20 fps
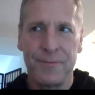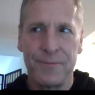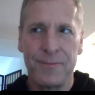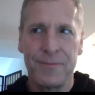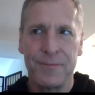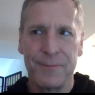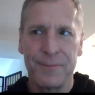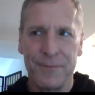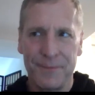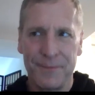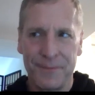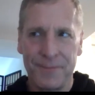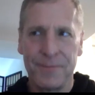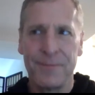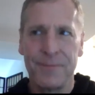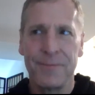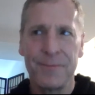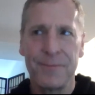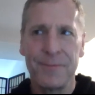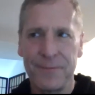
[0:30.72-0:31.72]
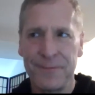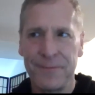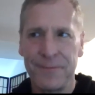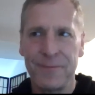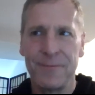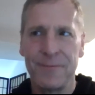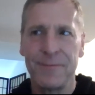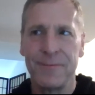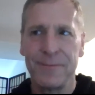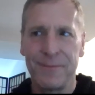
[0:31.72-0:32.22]

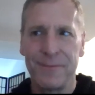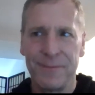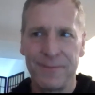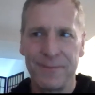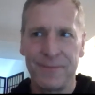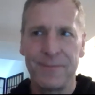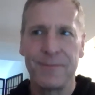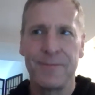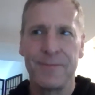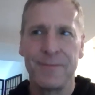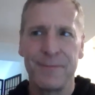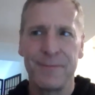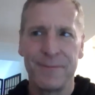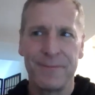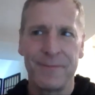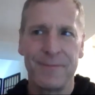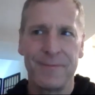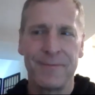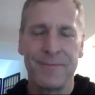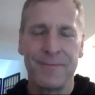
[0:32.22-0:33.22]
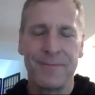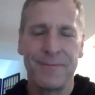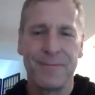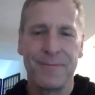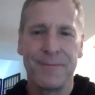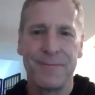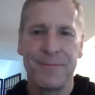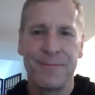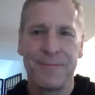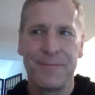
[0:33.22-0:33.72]

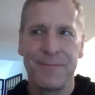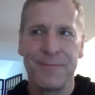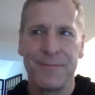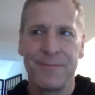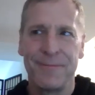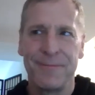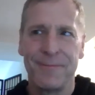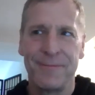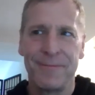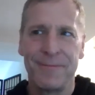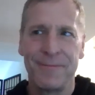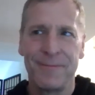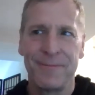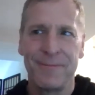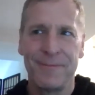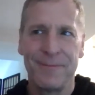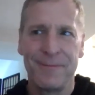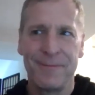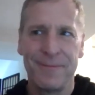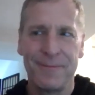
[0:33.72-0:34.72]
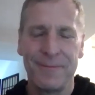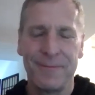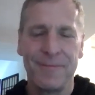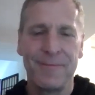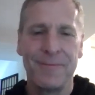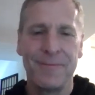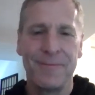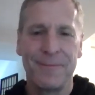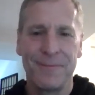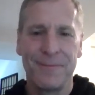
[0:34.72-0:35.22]

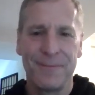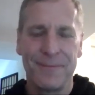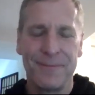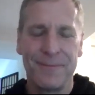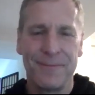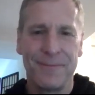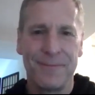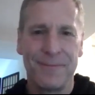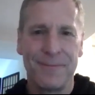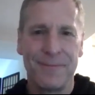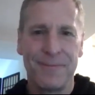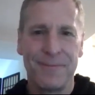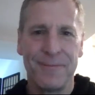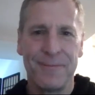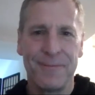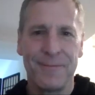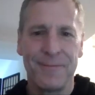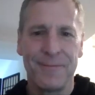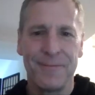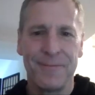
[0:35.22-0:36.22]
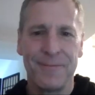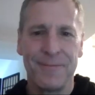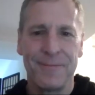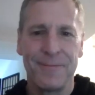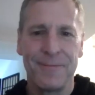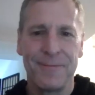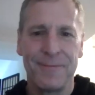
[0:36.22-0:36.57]
No words are spoken by the person on screen.